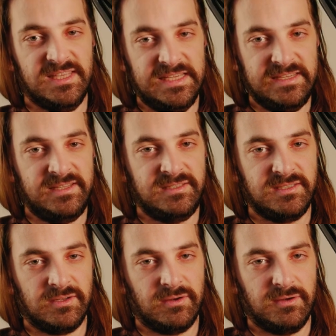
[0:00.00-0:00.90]
These
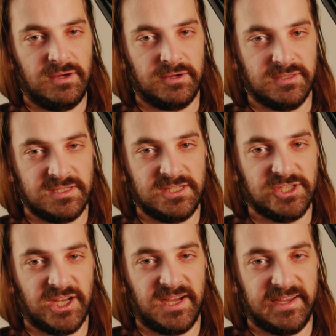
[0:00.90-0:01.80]
are the DJI
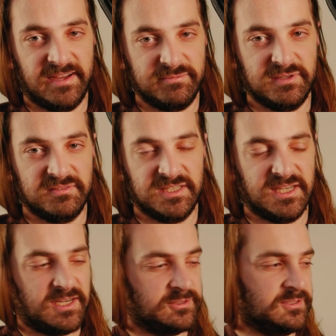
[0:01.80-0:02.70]
FPV
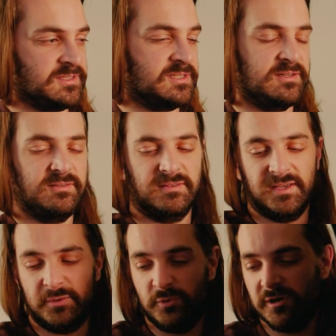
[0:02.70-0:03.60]
goggles.
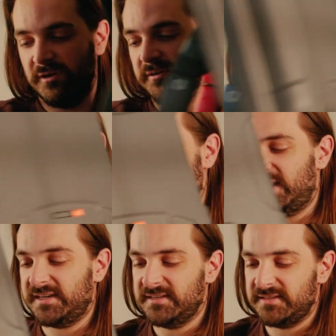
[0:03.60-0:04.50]
They were the
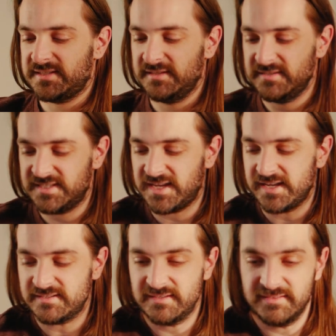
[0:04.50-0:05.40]
second set